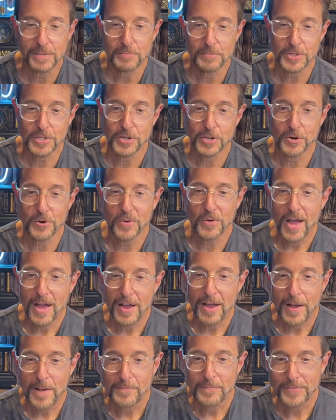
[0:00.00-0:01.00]
So
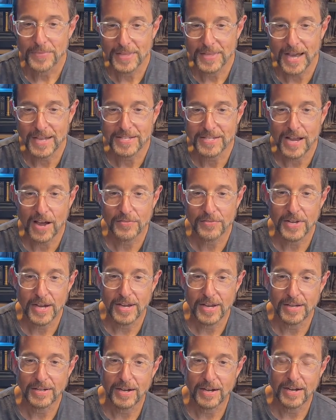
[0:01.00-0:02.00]
that's how
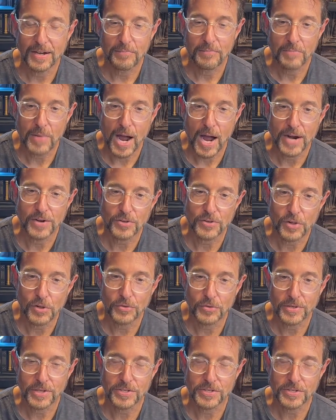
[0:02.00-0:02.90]
they ironed clothing.